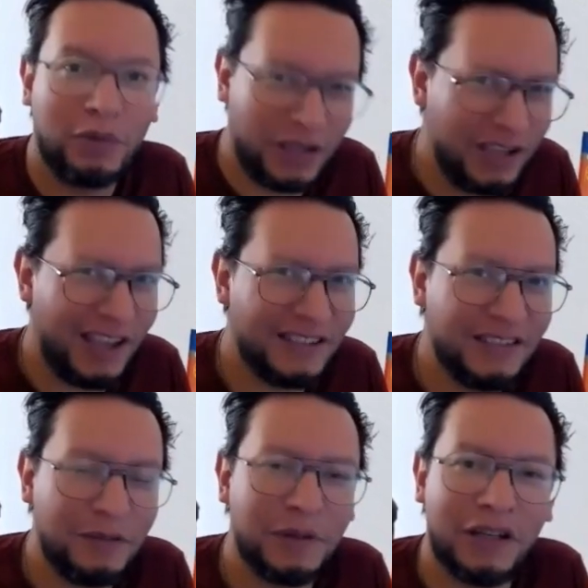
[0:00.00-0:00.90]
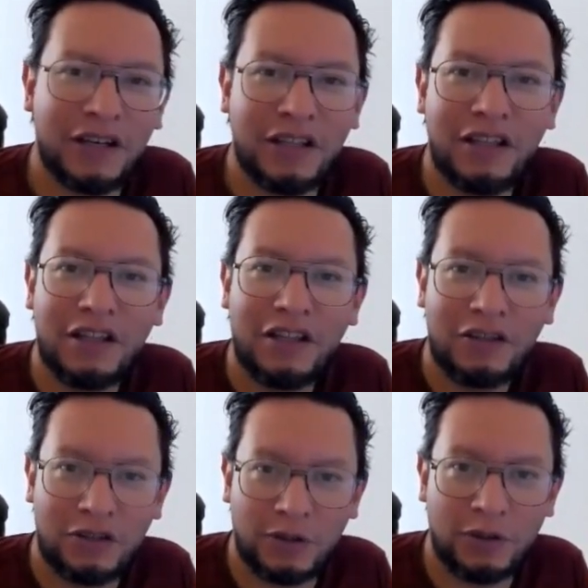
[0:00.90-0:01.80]
But he has the ability
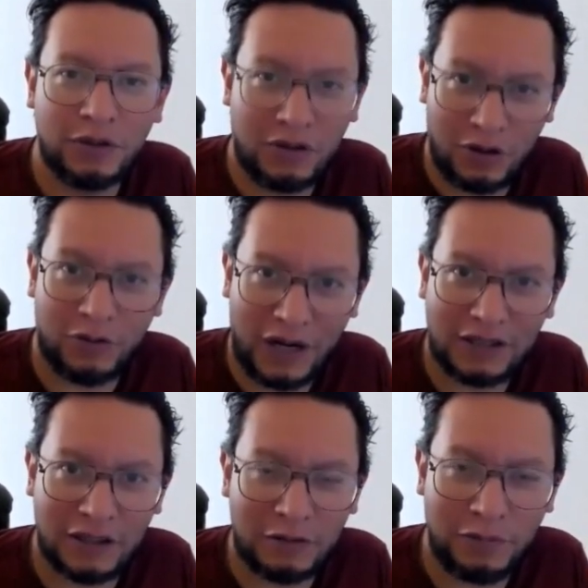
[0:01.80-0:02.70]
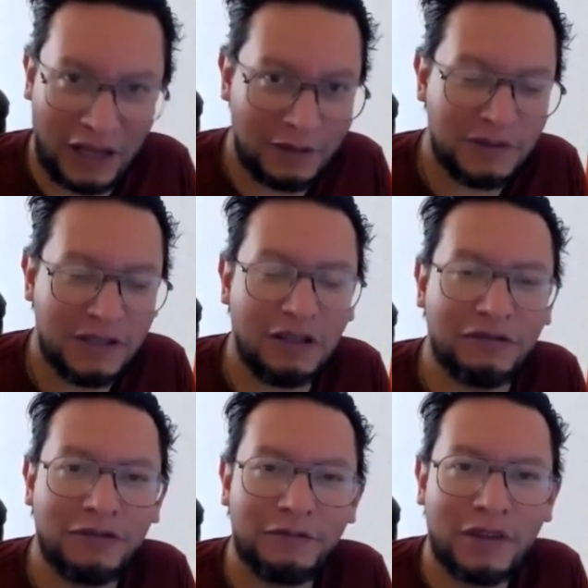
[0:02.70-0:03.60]
to correct it by
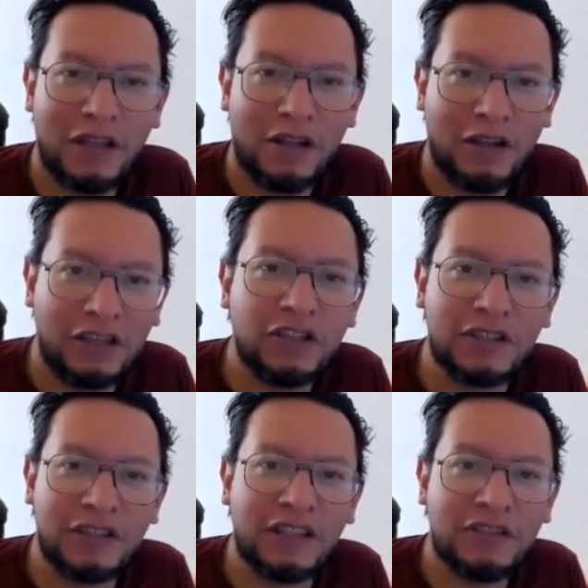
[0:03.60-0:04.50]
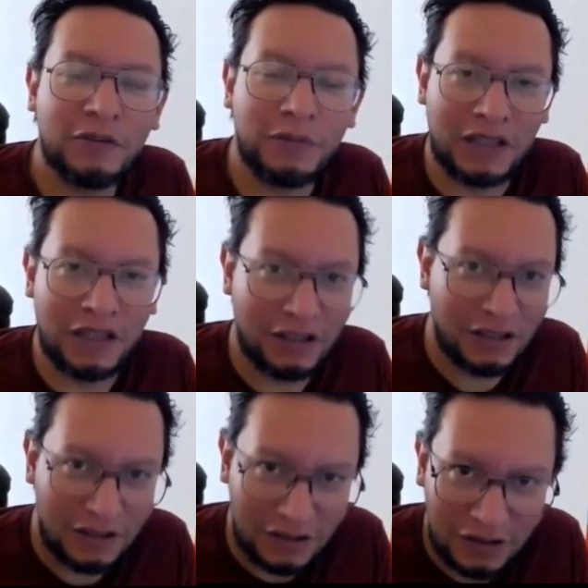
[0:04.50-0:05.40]
himself. He just needs to be
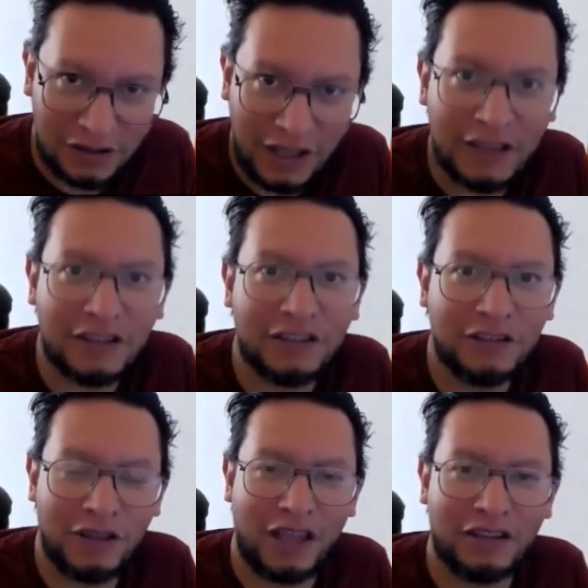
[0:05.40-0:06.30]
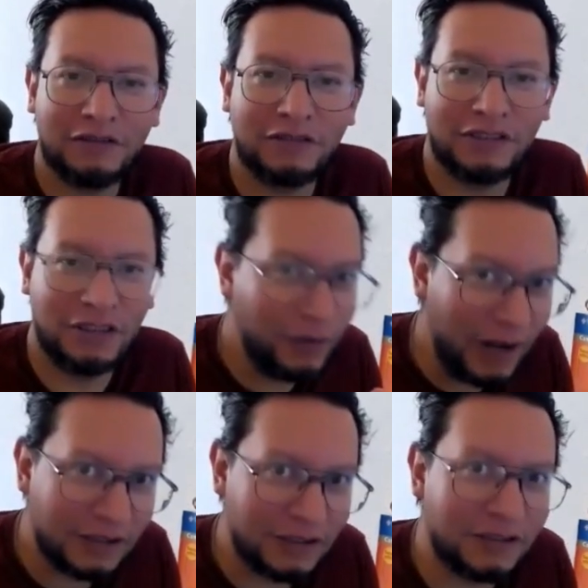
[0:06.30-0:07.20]
led to that,
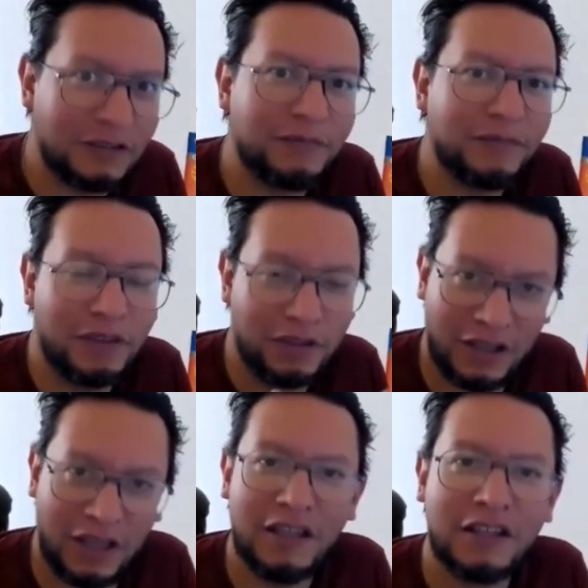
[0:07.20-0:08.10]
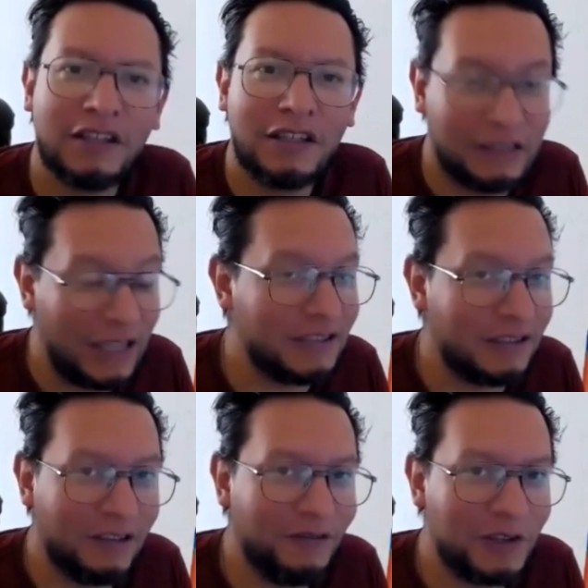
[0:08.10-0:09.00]
direct. Okay, that's
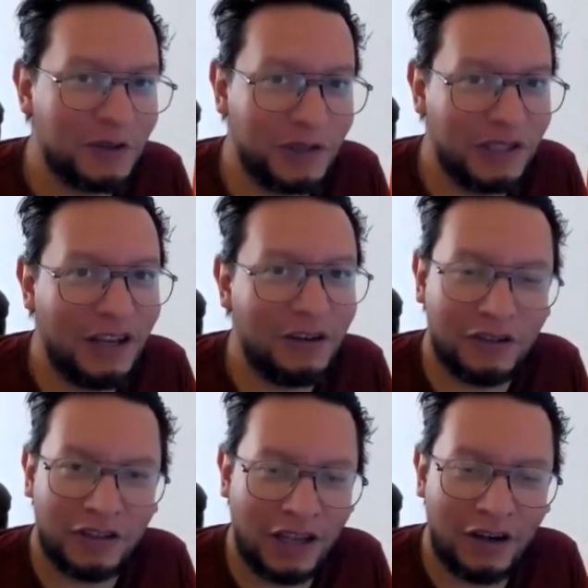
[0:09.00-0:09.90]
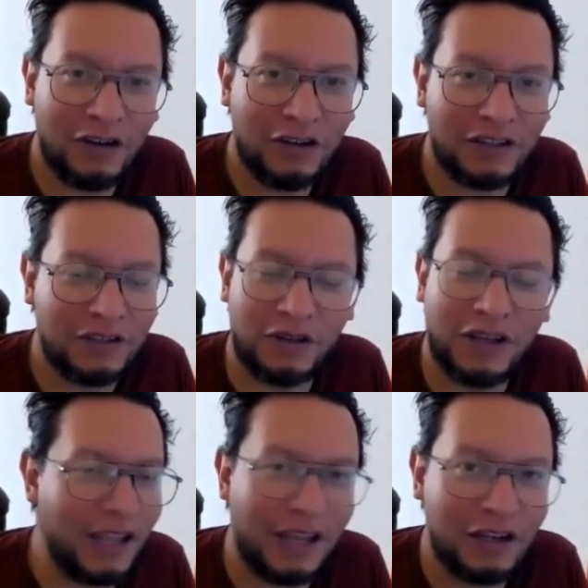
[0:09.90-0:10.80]
the difference with the error. The error, the
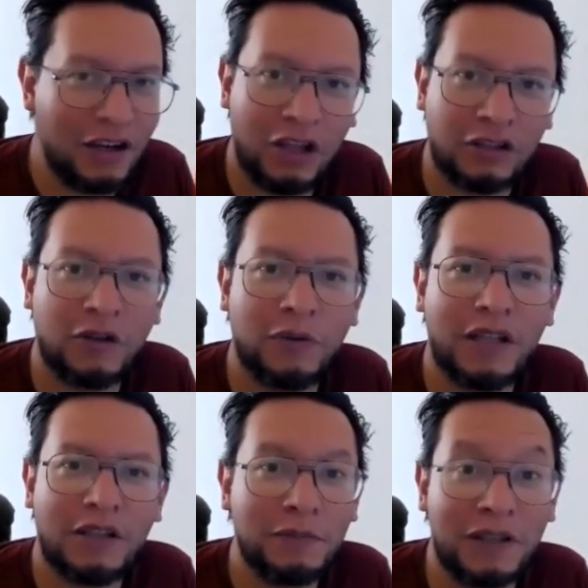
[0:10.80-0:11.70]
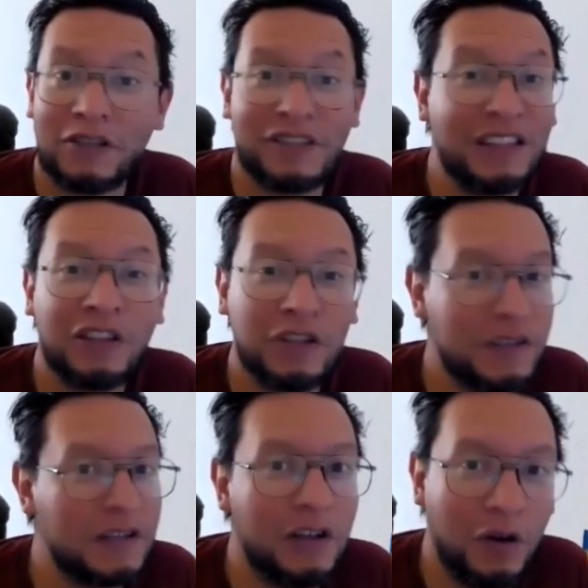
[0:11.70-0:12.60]
student cannot correct it because he
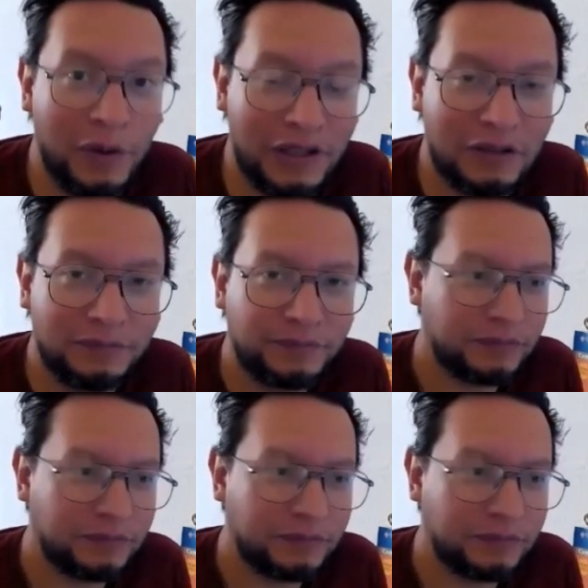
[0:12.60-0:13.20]
doesn't know it.